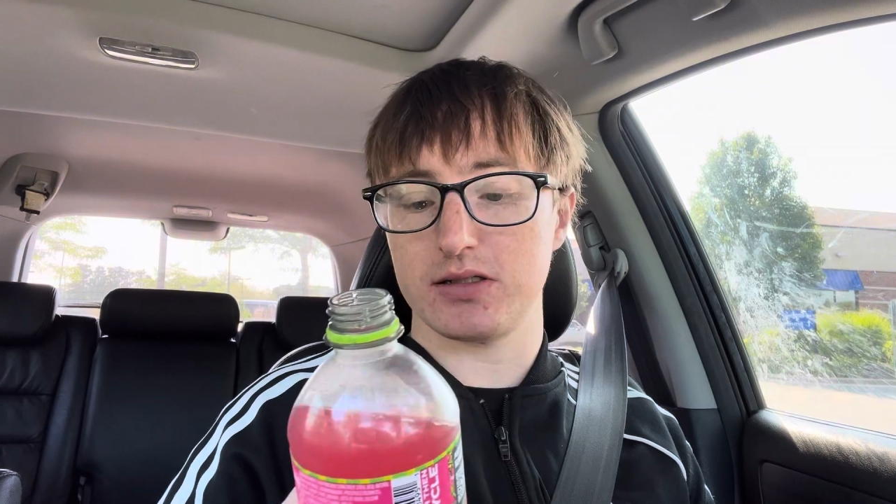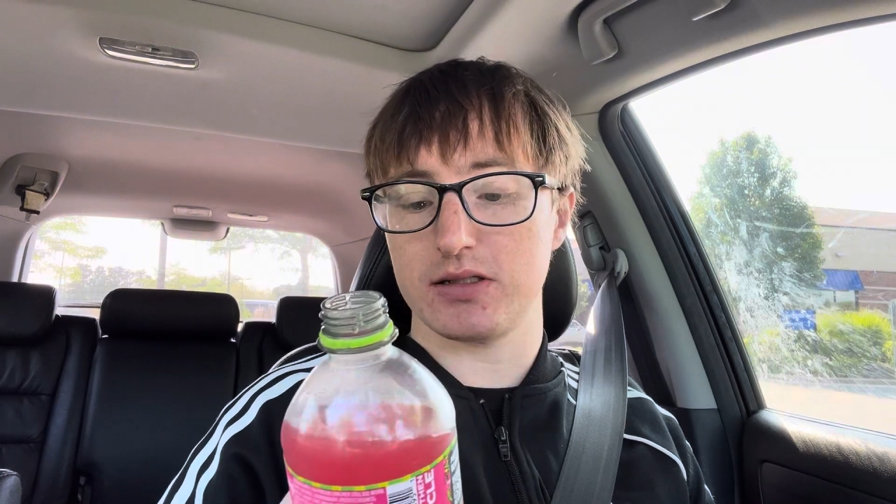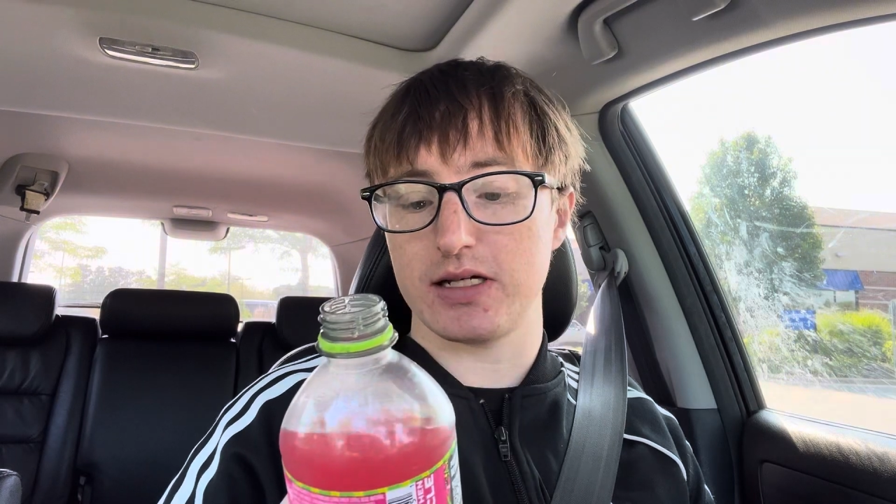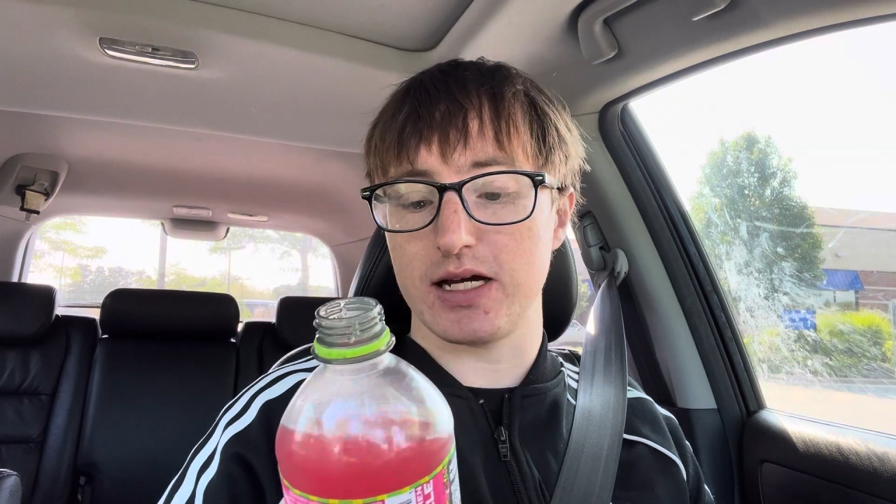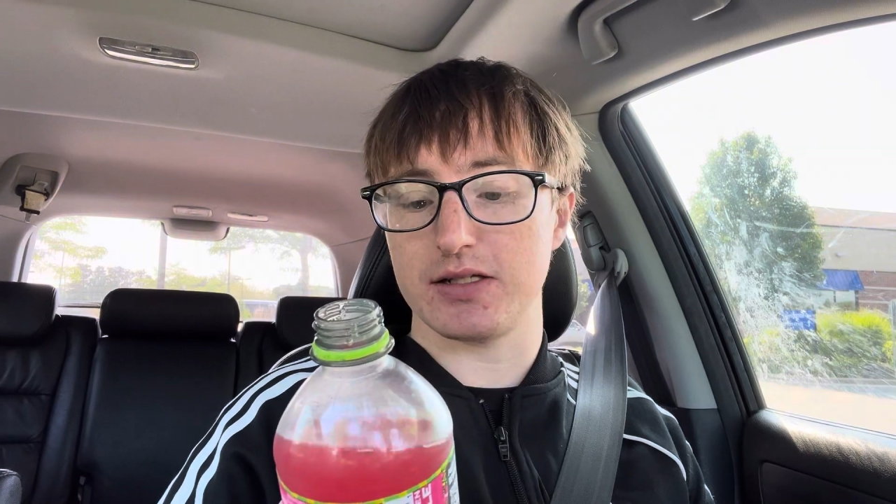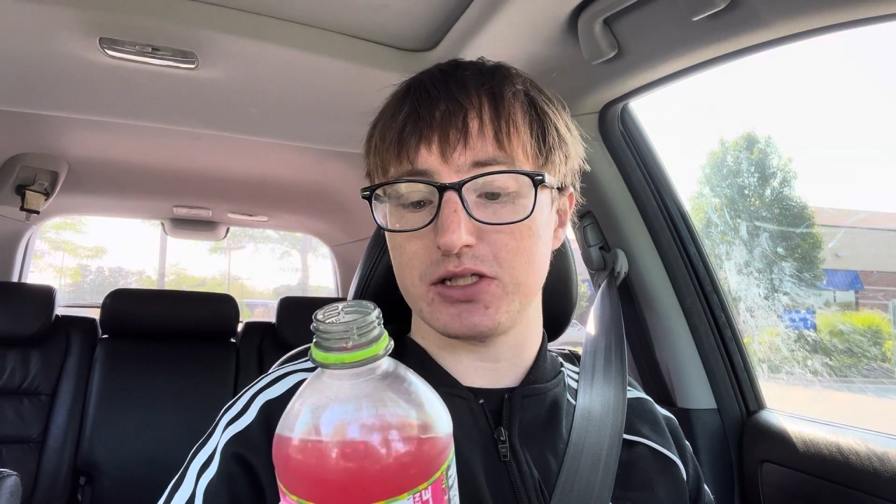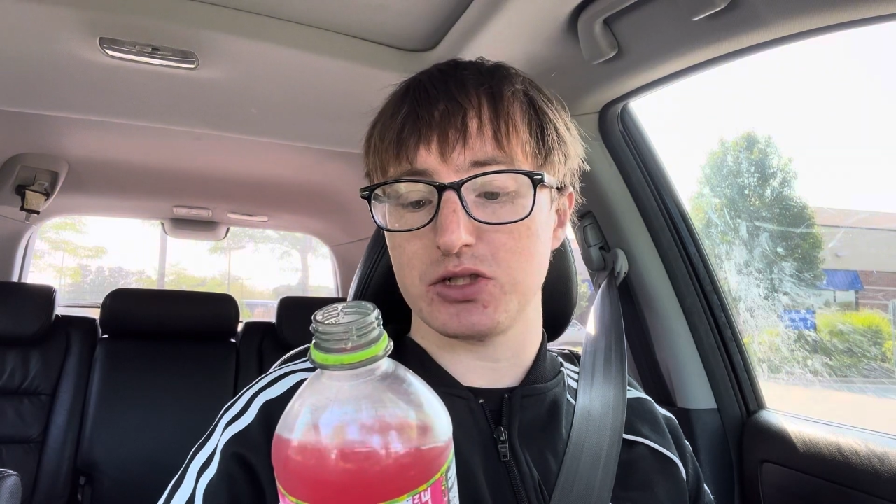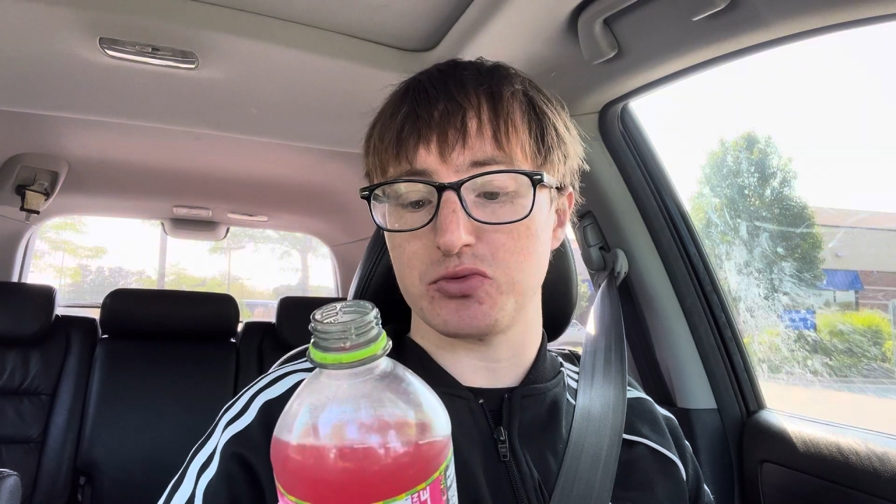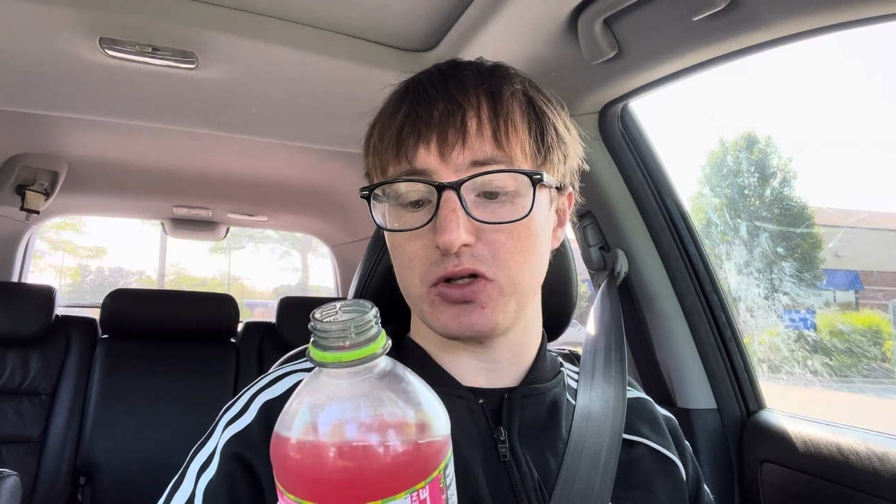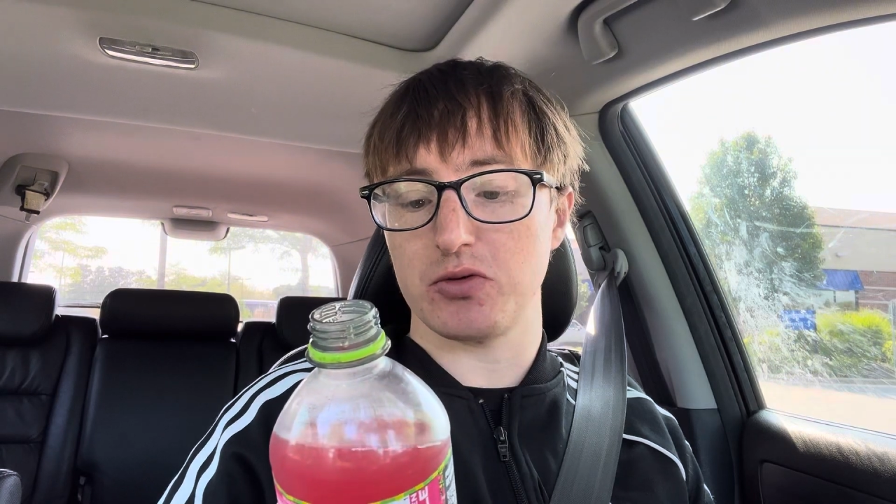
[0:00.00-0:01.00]
yeah, this is
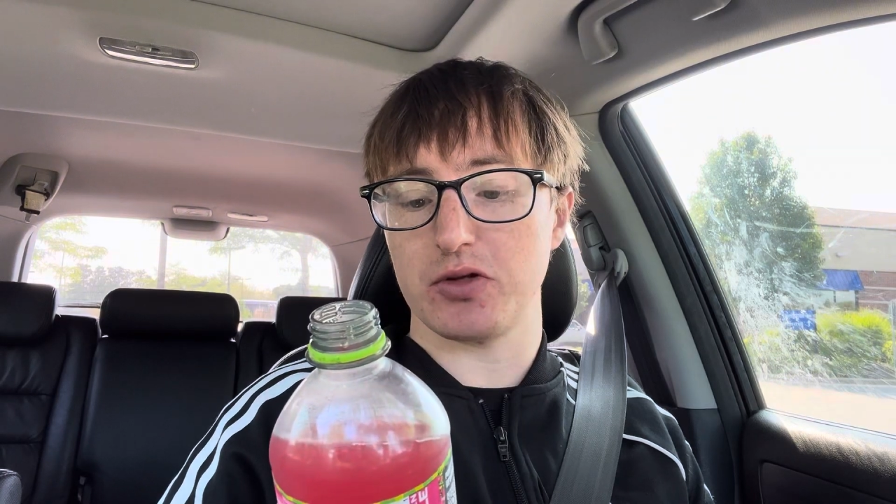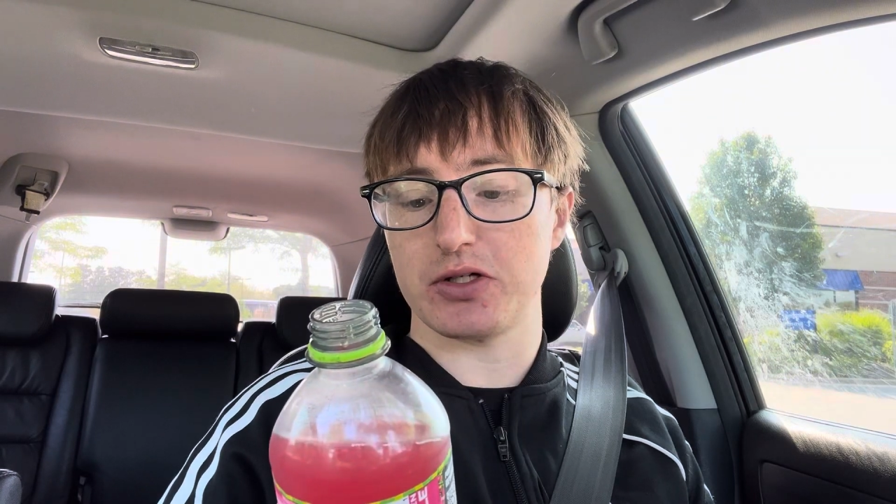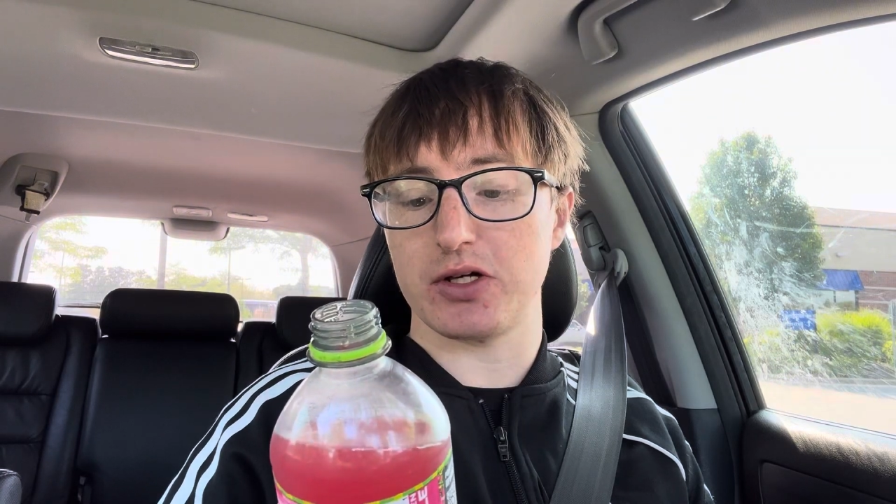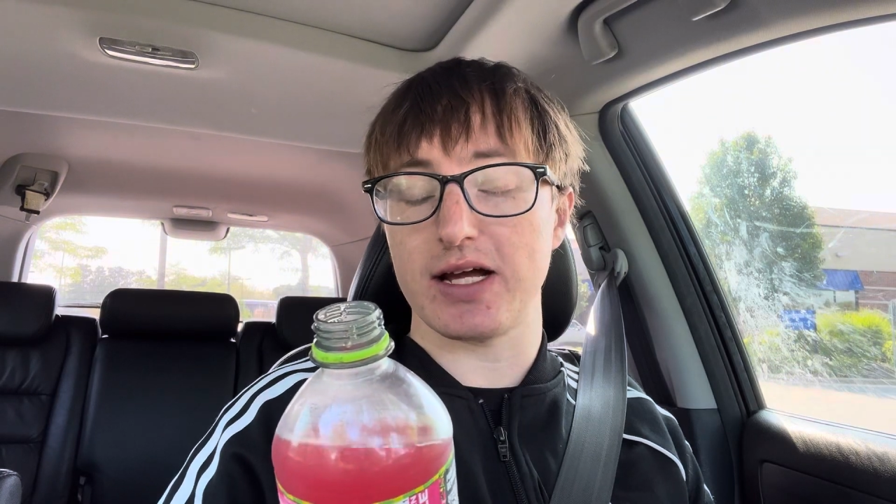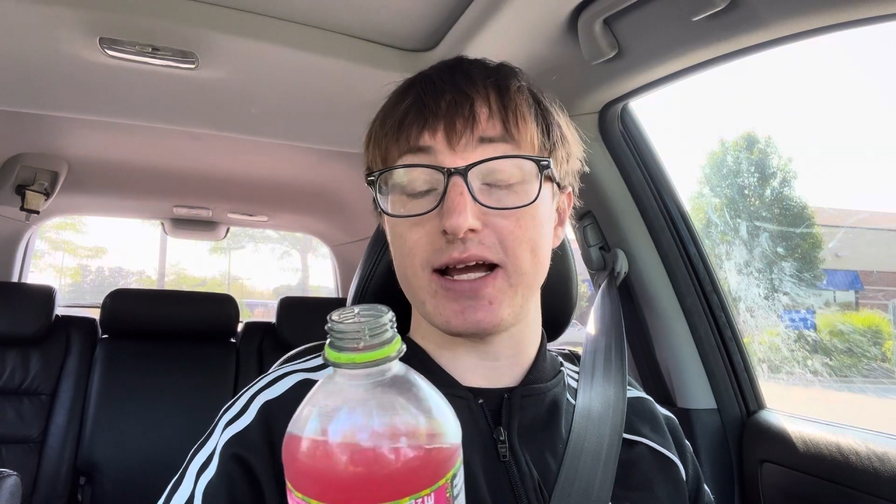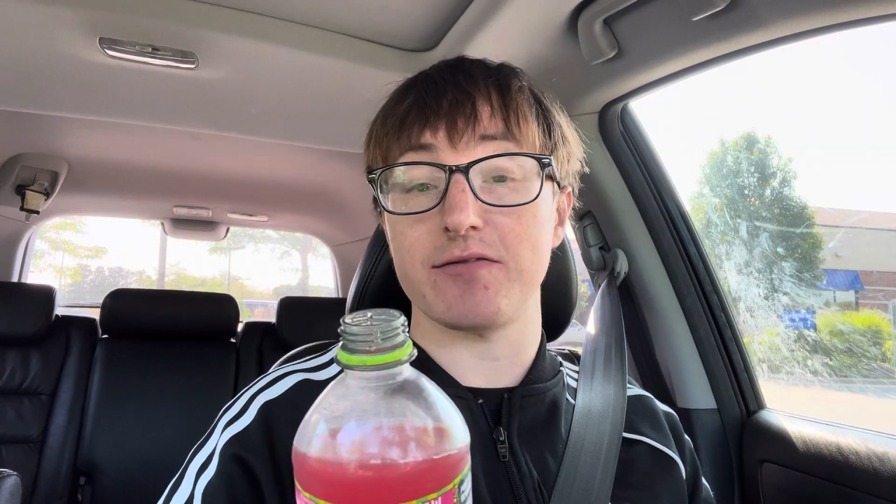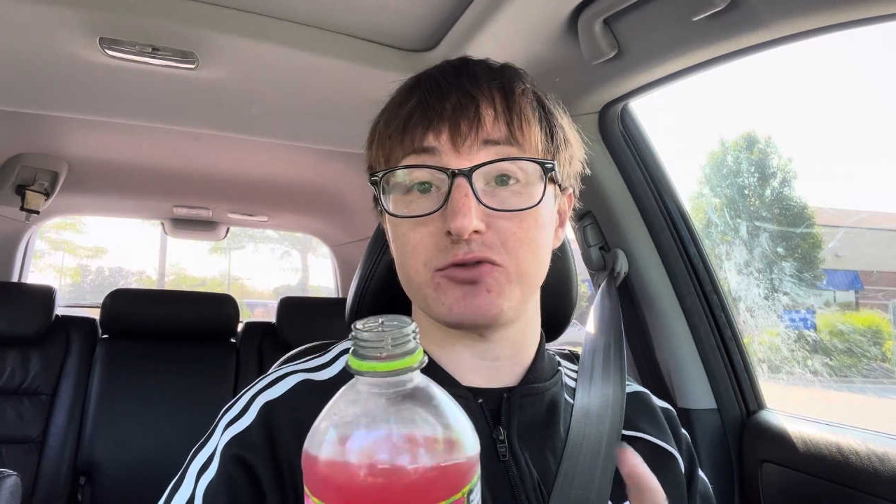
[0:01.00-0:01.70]
really, really good. I have